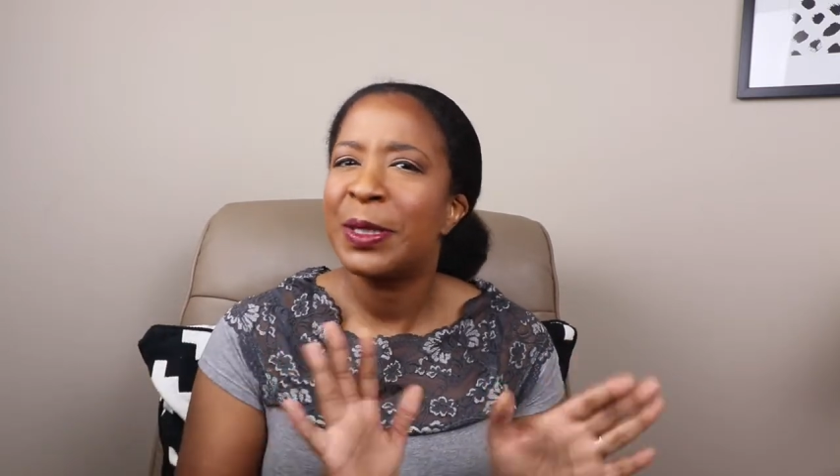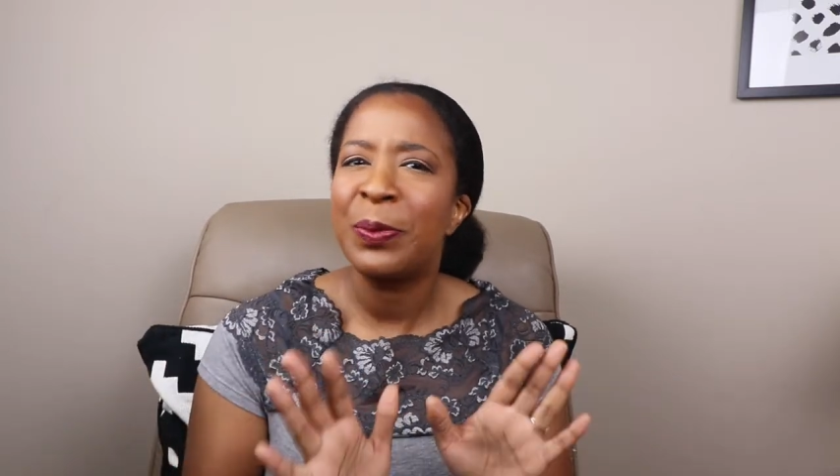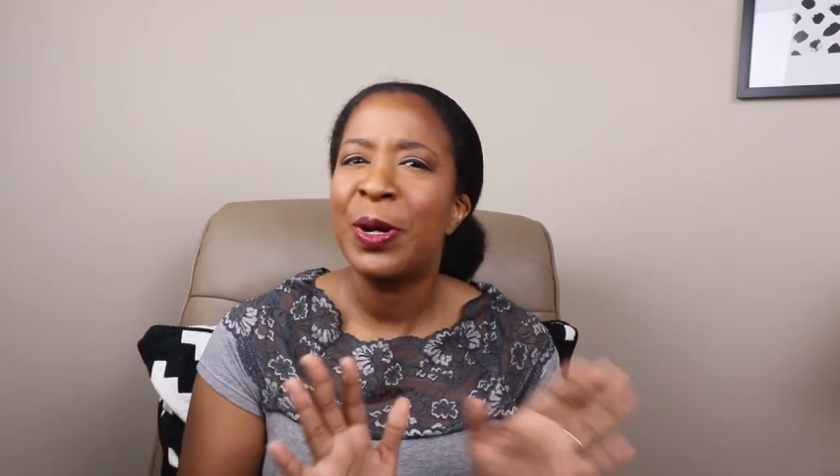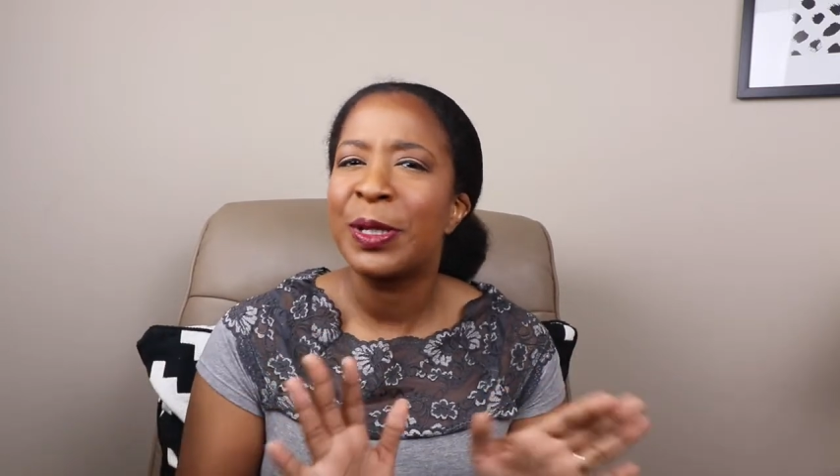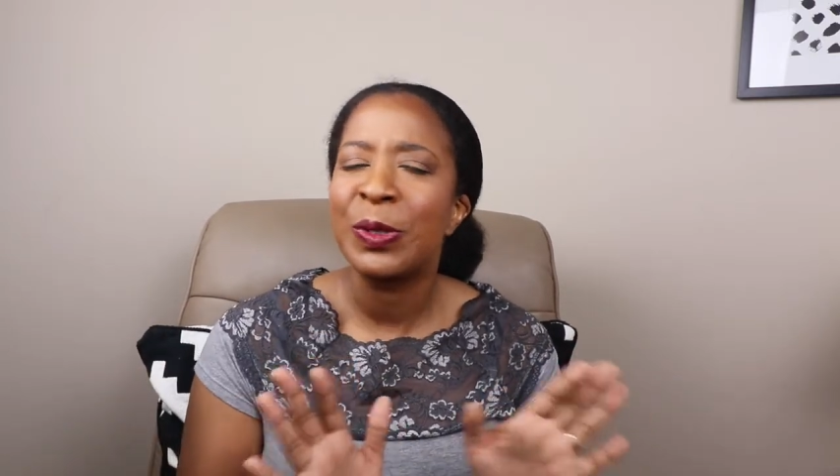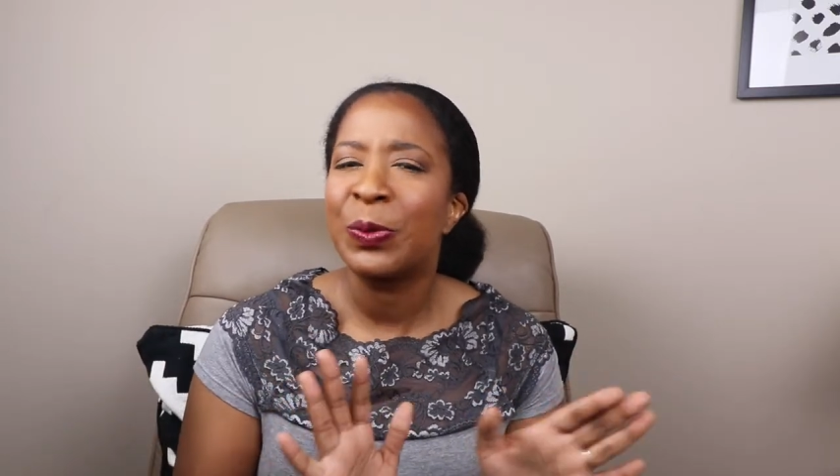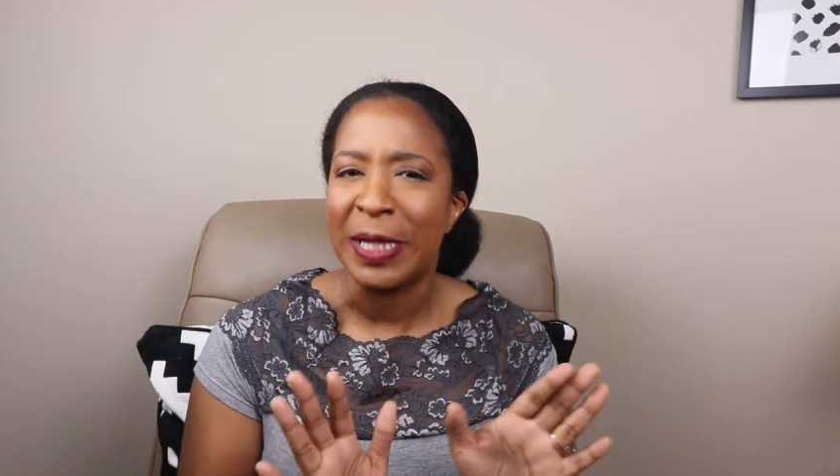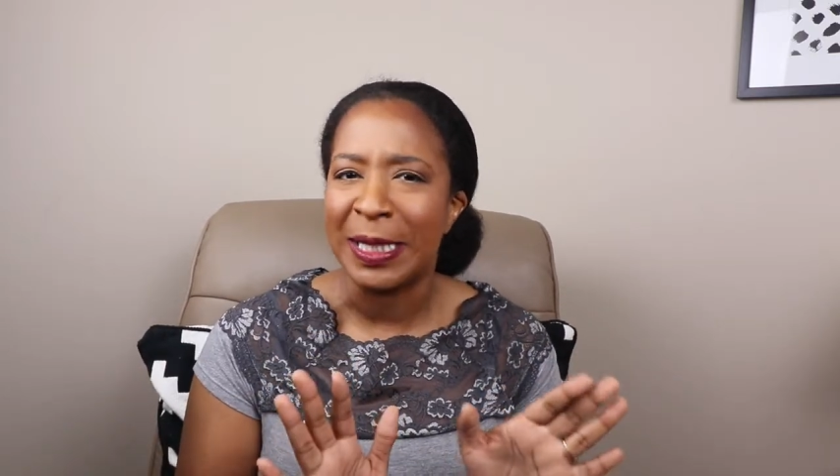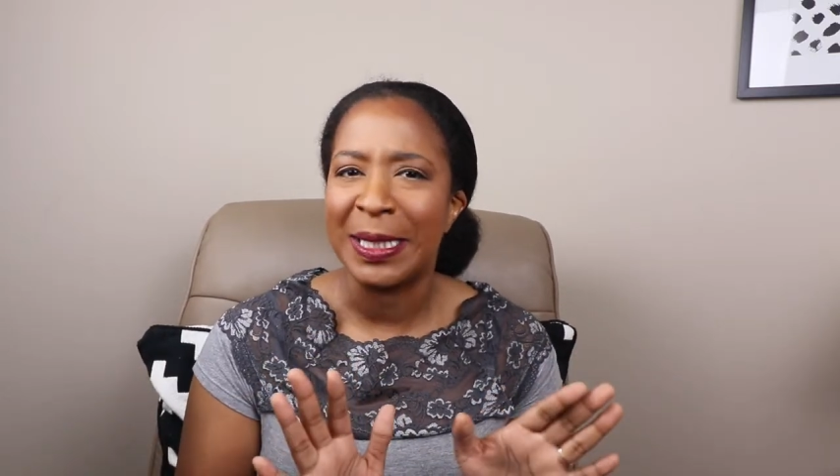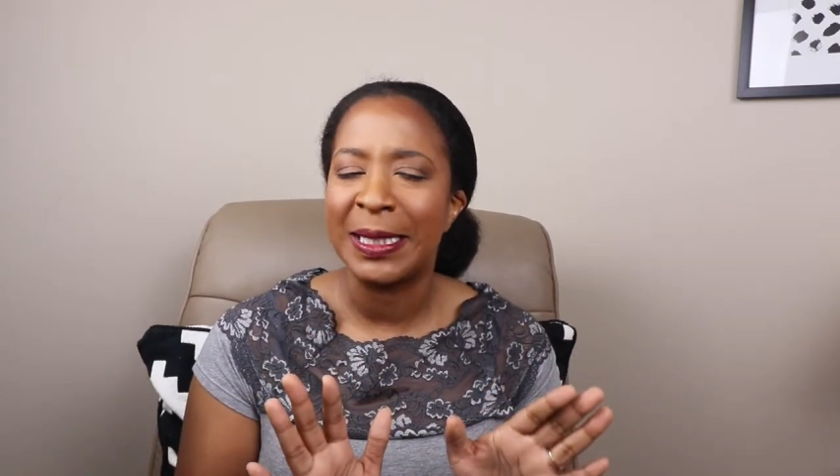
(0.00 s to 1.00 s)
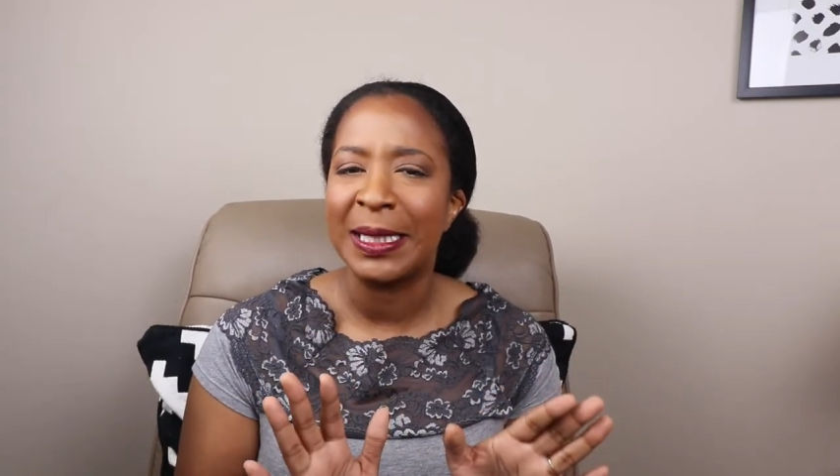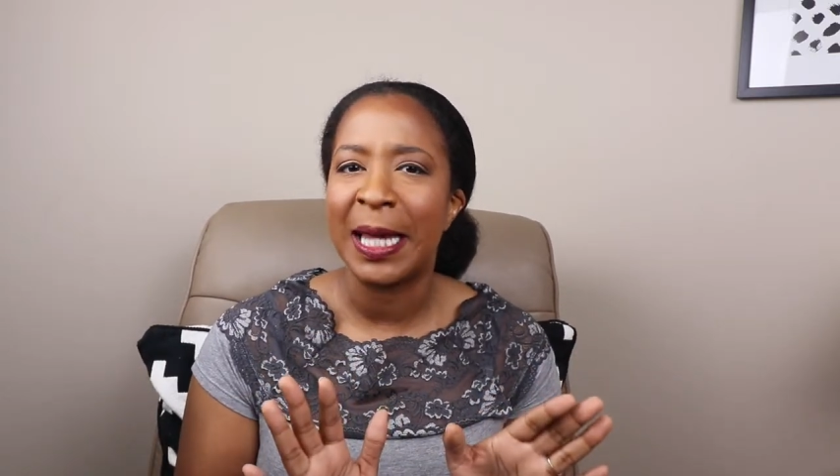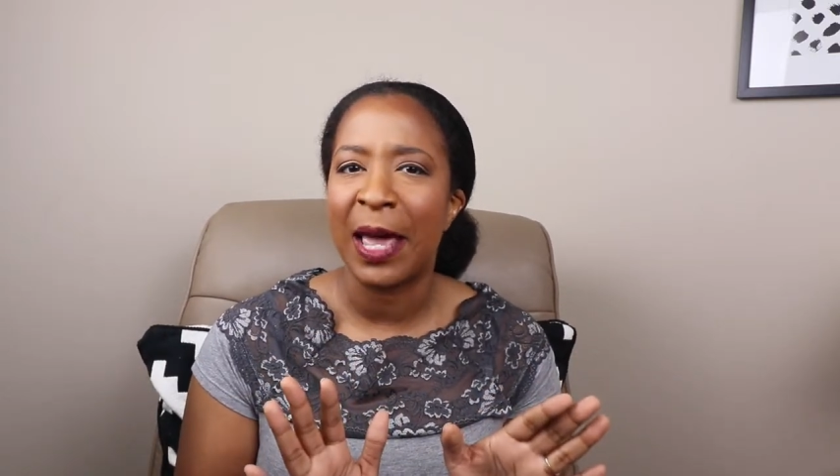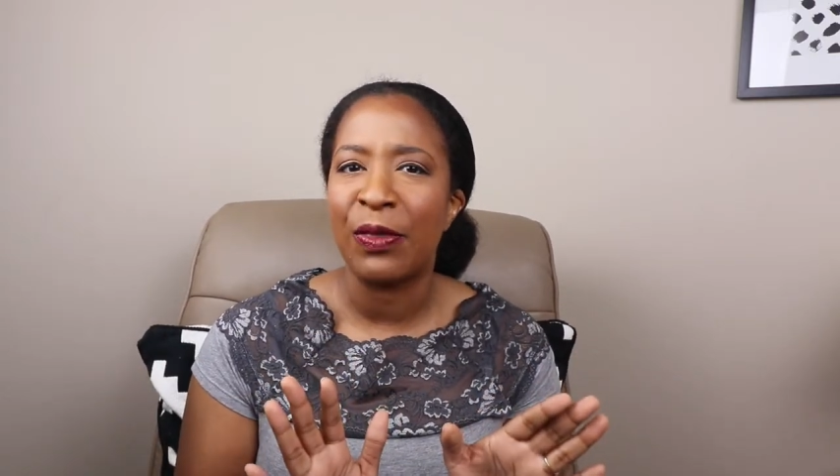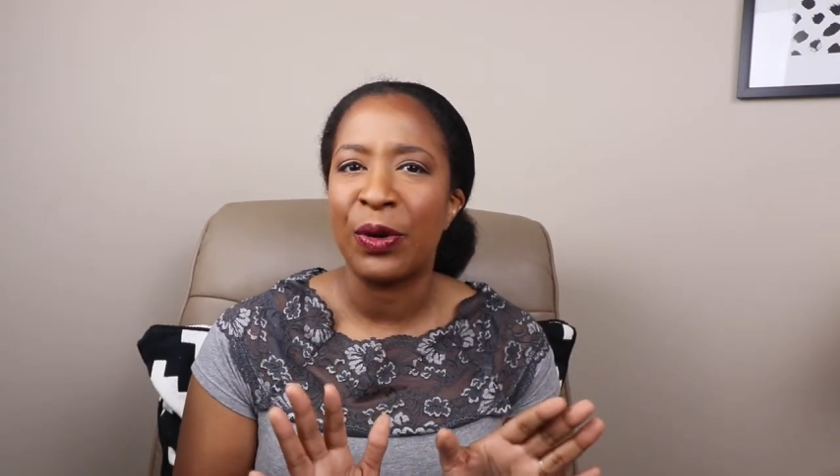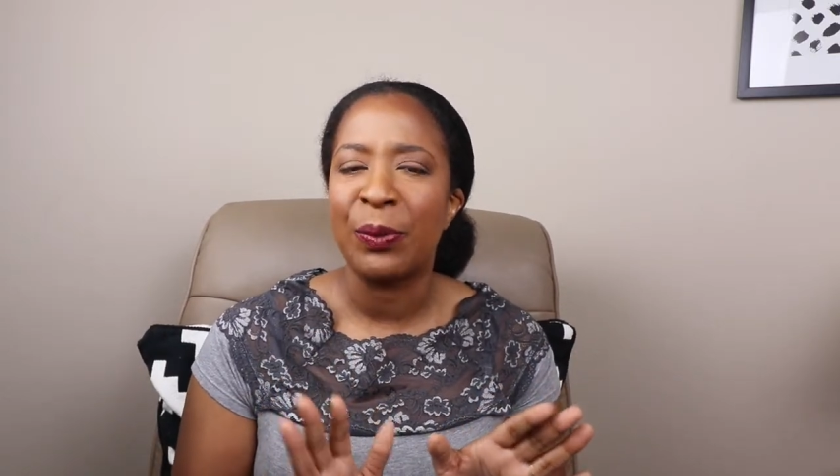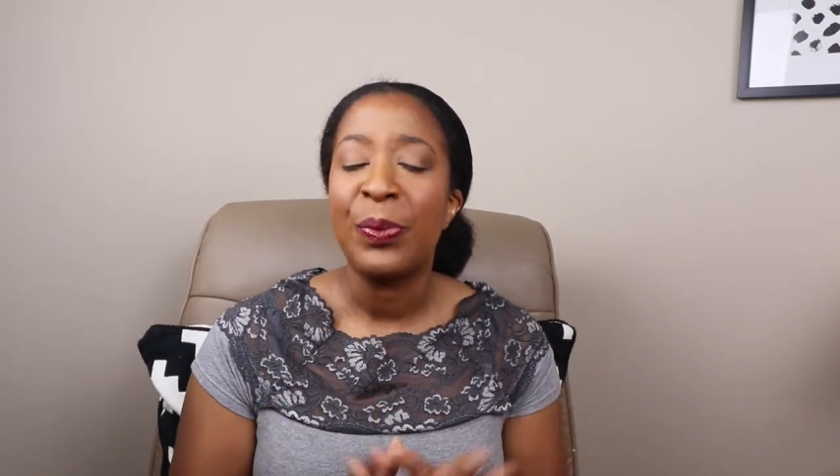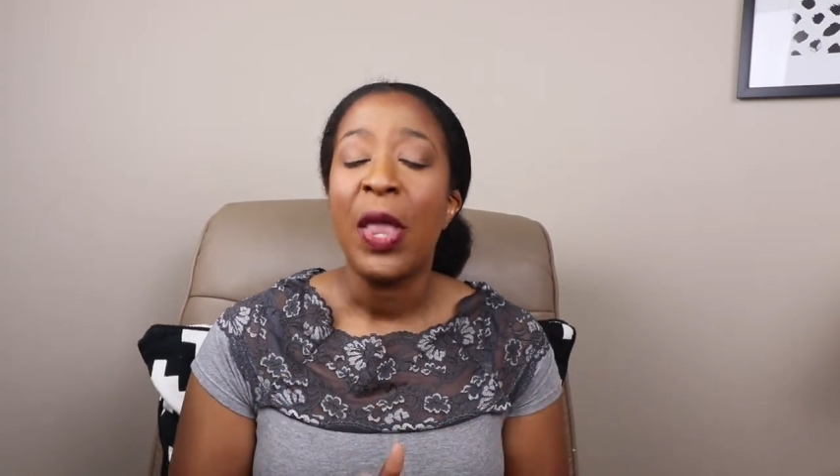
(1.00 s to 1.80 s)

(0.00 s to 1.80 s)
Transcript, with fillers: the puzzle pieces together.